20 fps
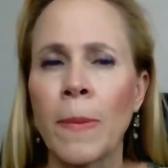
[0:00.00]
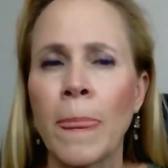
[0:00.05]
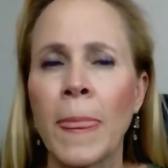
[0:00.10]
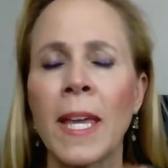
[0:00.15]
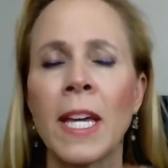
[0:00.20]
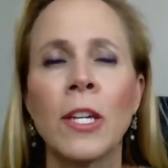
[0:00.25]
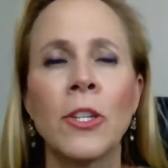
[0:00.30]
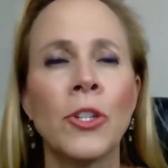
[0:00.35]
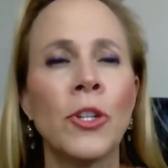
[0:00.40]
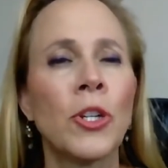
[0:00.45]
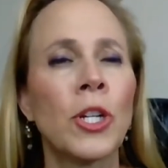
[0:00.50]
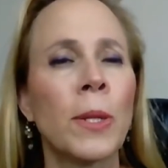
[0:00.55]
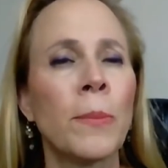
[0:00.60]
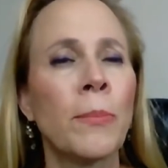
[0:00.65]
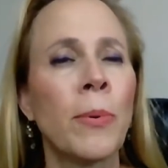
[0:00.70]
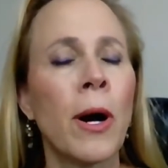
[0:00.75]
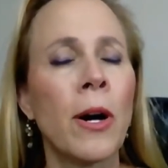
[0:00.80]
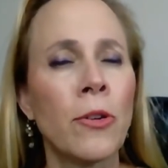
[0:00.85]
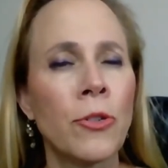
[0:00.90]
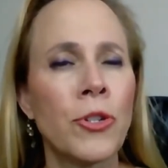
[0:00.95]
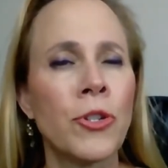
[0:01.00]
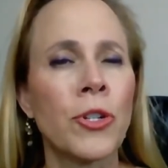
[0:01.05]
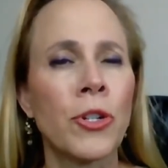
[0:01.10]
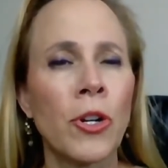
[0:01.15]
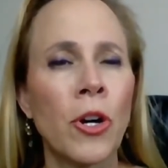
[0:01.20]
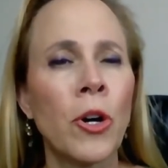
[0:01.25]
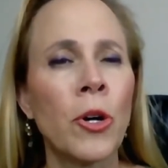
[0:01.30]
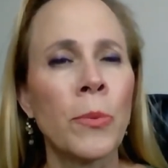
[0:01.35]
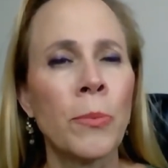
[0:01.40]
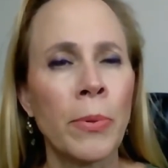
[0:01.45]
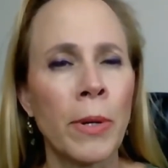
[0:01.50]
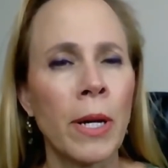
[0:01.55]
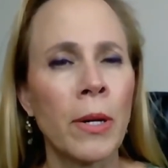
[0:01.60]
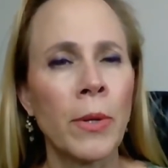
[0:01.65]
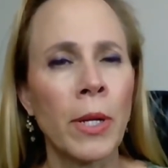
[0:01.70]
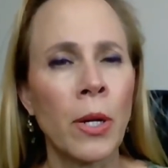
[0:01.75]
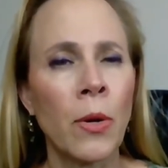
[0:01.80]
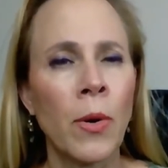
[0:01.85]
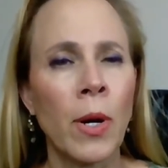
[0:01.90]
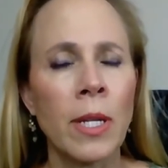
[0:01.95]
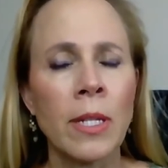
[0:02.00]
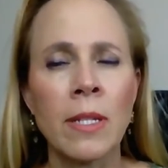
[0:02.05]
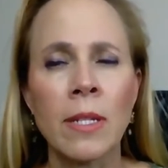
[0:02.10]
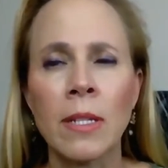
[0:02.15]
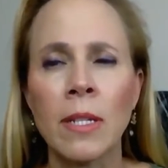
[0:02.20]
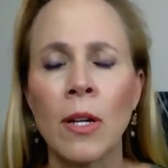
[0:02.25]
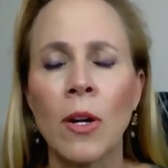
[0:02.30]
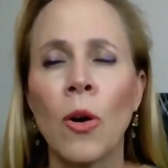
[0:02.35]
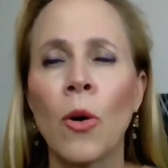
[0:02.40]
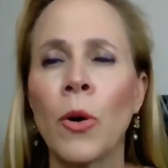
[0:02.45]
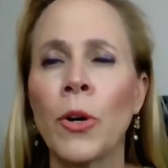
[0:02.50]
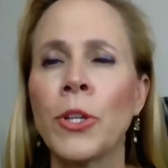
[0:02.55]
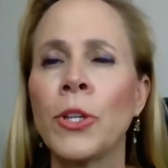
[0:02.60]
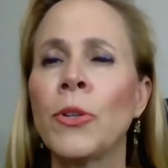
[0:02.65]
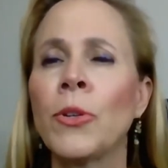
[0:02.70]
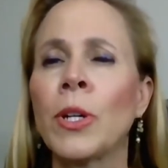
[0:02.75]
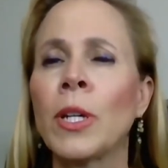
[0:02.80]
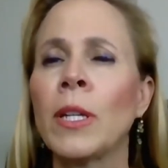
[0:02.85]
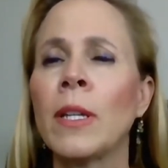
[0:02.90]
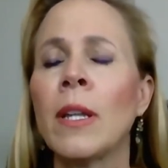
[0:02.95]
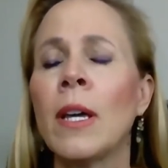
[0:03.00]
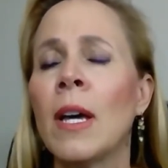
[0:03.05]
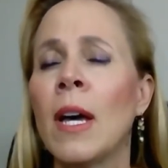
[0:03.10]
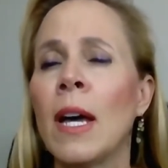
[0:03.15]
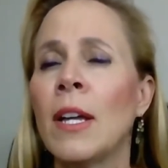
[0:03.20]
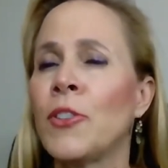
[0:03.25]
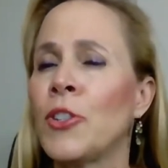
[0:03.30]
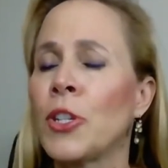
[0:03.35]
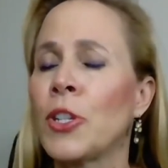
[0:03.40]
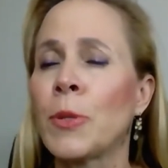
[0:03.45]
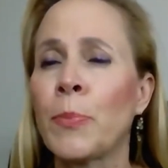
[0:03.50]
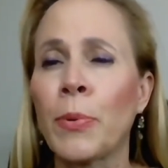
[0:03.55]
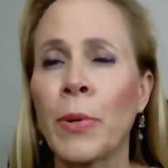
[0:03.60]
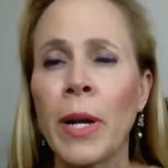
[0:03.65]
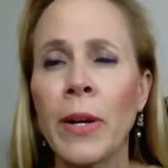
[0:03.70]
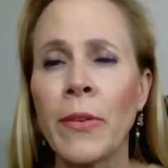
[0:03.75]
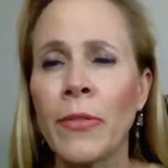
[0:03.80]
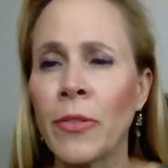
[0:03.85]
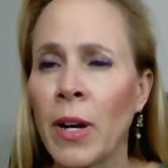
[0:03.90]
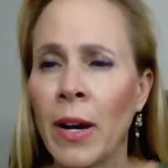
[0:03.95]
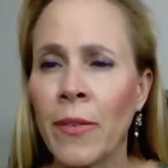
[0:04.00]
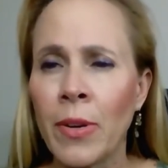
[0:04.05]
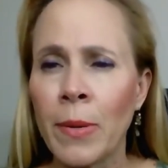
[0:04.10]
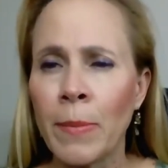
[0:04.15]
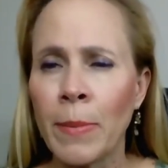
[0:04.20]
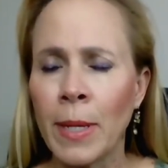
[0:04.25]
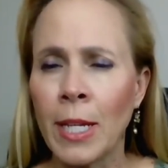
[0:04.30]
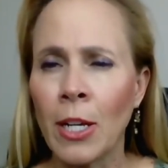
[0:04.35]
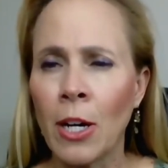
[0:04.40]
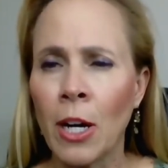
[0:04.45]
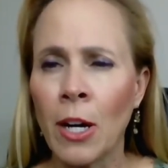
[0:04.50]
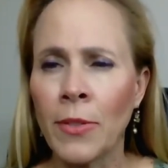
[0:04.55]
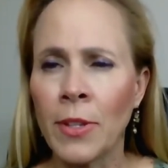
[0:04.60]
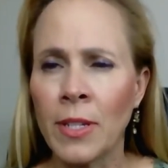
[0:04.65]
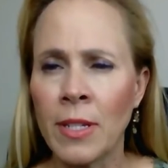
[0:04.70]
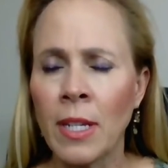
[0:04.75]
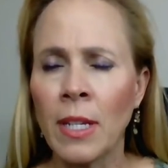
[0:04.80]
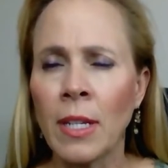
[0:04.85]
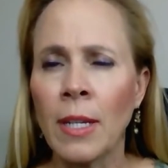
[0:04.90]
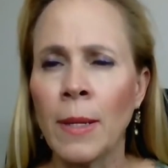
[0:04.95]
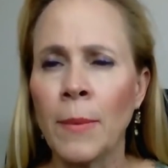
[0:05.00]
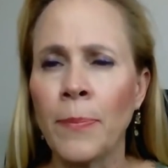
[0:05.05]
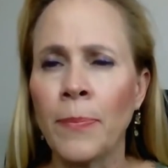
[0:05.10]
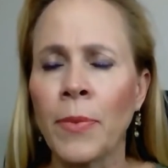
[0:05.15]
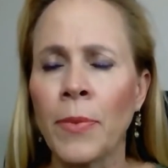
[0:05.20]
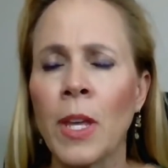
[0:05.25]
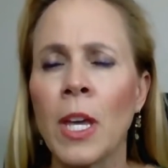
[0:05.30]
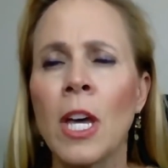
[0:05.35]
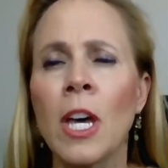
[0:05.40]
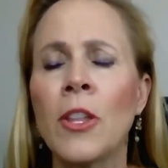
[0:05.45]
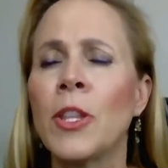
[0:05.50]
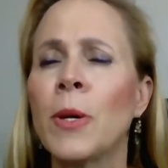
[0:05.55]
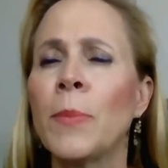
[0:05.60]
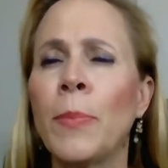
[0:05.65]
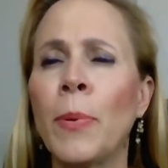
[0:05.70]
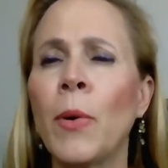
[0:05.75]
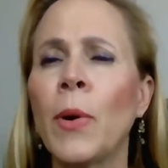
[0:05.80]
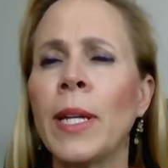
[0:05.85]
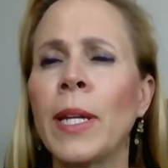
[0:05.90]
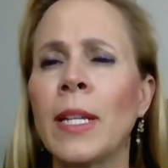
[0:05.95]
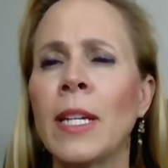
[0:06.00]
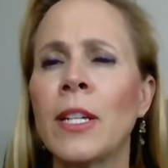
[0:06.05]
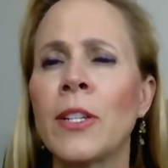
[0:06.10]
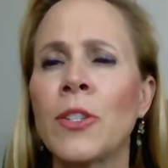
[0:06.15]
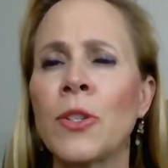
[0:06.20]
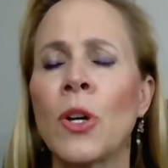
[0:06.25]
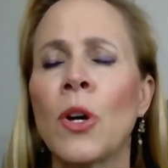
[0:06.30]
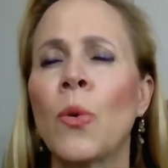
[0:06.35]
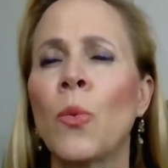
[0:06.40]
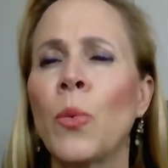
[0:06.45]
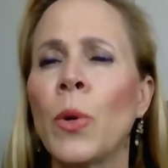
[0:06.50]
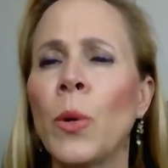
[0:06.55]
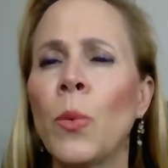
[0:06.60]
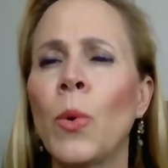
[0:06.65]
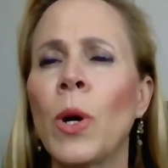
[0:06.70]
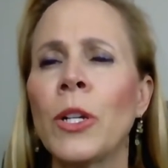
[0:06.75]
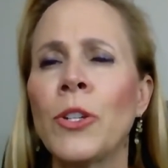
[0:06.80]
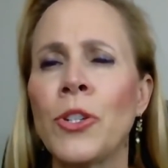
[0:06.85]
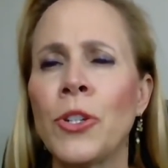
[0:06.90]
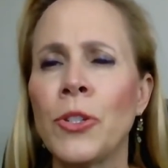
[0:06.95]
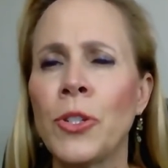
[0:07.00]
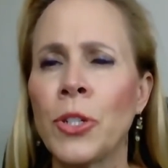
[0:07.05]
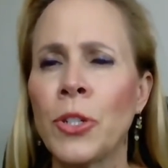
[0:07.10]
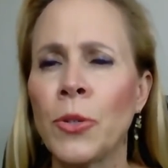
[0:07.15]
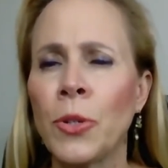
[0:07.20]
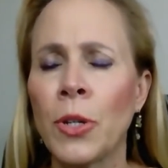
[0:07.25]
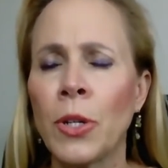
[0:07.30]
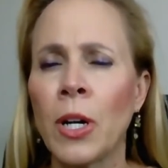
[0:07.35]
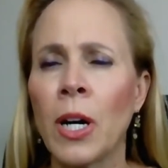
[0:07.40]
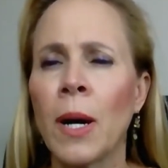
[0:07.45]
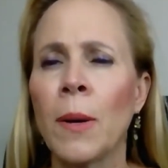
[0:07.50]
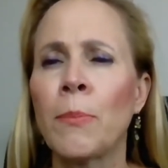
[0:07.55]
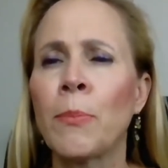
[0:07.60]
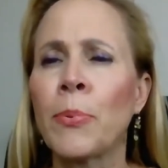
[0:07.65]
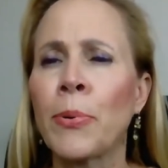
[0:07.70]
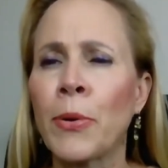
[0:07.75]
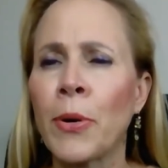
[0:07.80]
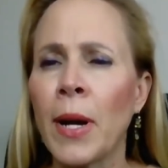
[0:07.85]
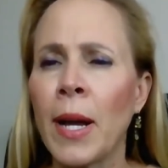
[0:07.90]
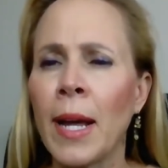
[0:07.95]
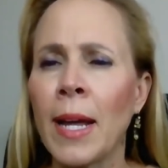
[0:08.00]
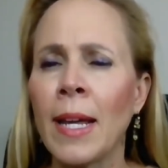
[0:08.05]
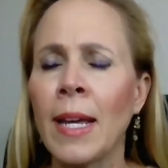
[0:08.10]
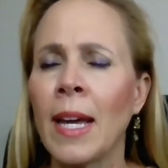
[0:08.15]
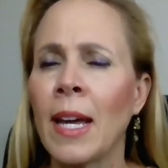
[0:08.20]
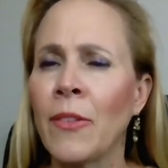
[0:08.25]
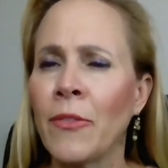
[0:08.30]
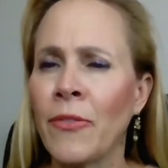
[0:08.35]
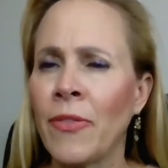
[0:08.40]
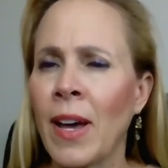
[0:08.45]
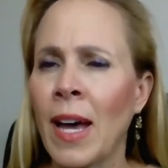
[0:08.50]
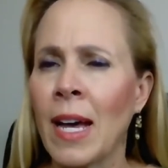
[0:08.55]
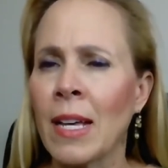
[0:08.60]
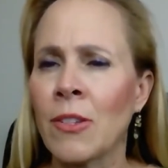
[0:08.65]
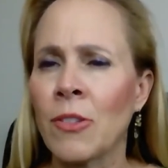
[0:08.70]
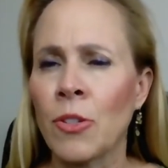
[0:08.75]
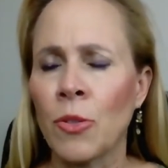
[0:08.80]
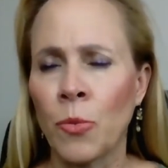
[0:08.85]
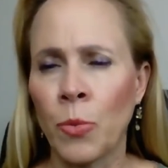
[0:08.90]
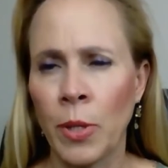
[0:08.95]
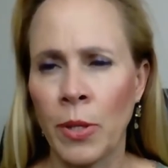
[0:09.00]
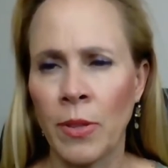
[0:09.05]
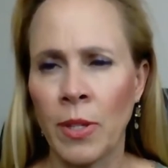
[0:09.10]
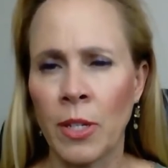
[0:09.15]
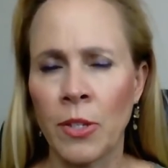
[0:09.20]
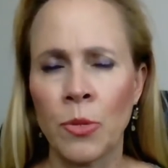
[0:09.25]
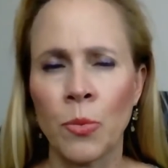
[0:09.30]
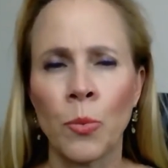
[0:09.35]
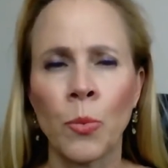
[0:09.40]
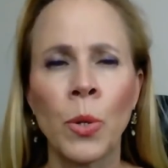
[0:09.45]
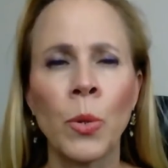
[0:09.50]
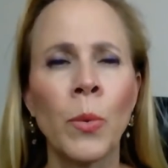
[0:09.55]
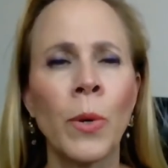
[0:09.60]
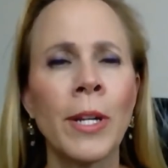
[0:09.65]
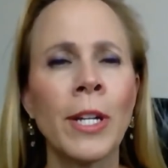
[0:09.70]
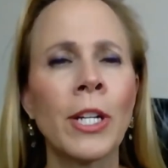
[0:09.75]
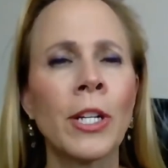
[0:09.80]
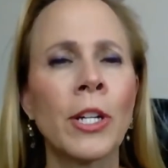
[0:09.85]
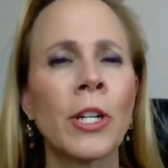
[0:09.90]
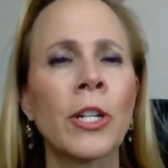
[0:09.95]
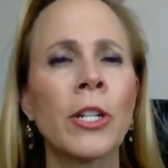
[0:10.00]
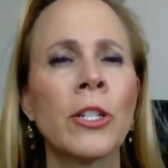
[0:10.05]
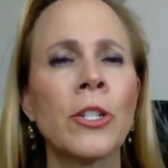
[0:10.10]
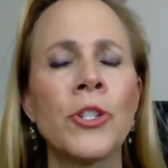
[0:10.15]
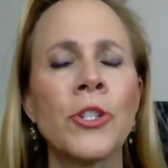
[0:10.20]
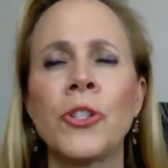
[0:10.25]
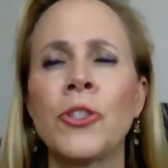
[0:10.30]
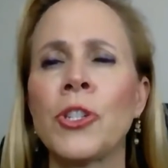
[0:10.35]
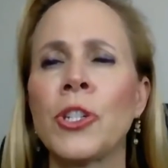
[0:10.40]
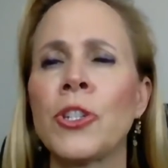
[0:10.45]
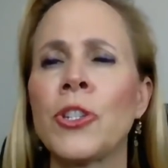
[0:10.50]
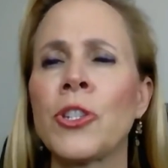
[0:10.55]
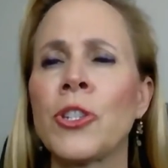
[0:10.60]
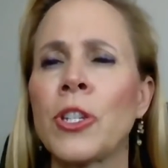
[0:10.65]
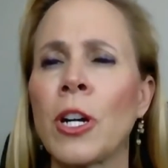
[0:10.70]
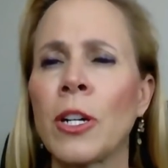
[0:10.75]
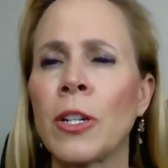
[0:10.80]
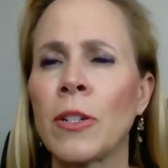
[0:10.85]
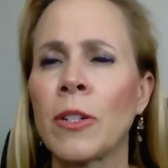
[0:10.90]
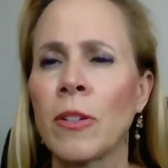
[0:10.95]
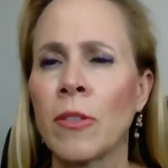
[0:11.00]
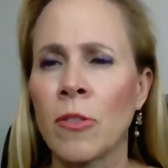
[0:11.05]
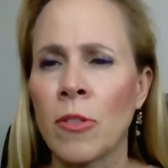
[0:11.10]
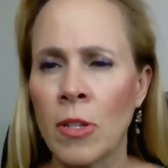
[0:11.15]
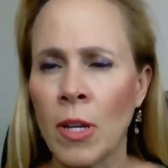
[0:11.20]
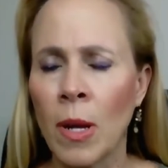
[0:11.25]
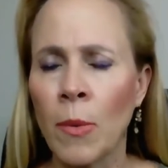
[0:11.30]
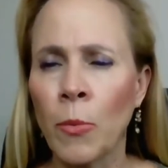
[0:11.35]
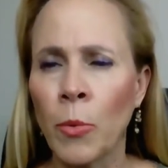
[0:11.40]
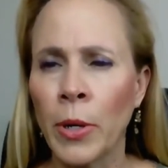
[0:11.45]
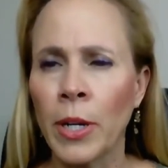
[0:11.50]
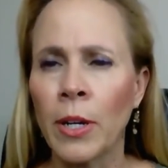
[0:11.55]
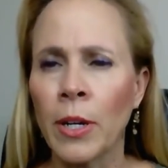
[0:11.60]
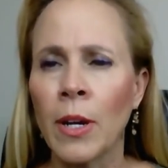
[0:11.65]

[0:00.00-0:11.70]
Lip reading: You could post your own prayer request, or you can just pray for everybody on the team. The point is, we want you to pray and fast with us. We want to encourage you to start somewhere.